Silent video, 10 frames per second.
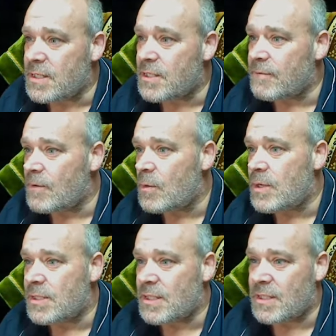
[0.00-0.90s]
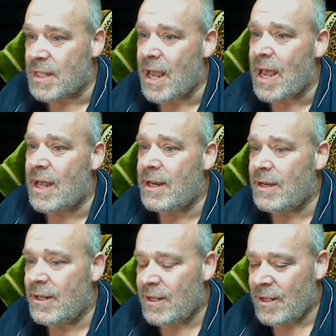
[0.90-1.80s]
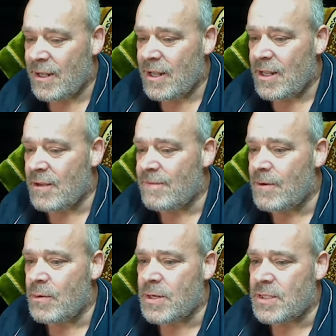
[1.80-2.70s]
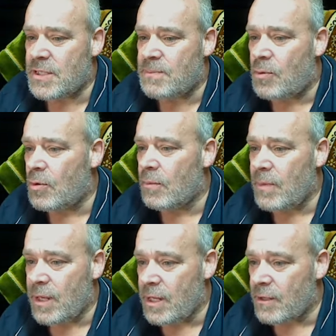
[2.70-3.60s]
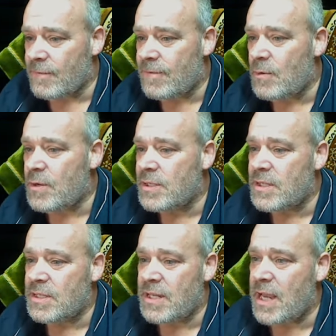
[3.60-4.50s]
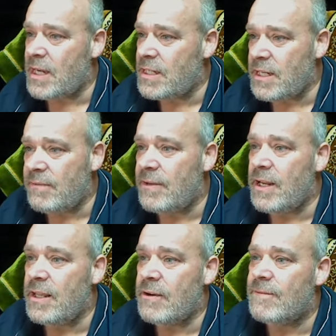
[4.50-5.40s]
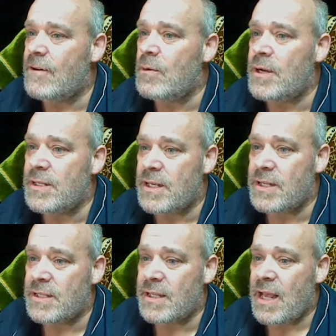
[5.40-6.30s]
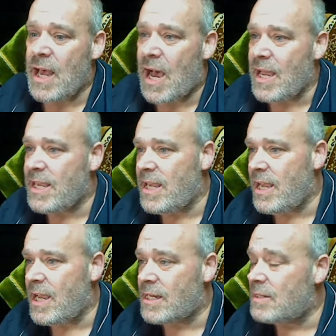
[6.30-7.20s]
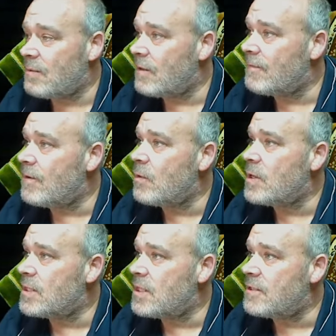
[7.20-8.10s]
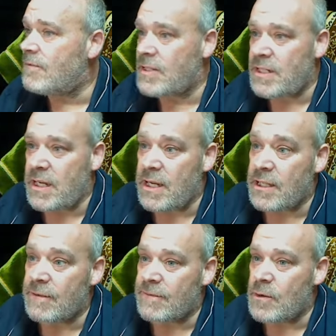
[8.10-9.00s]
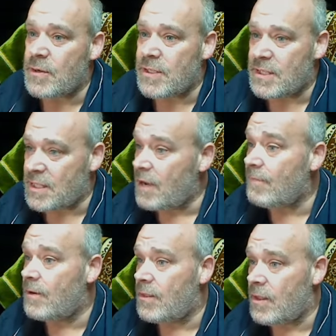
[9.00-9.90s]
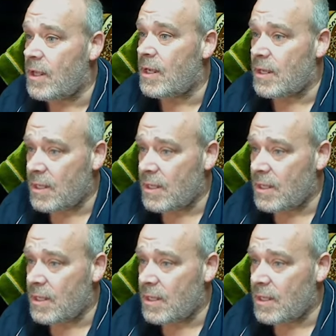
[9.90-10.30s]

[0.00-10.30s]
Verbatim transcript: their focus is that their focus is poor me. Their focus is negativity. Their focus is I can't. Their focus is fatigue. Their focus is everything.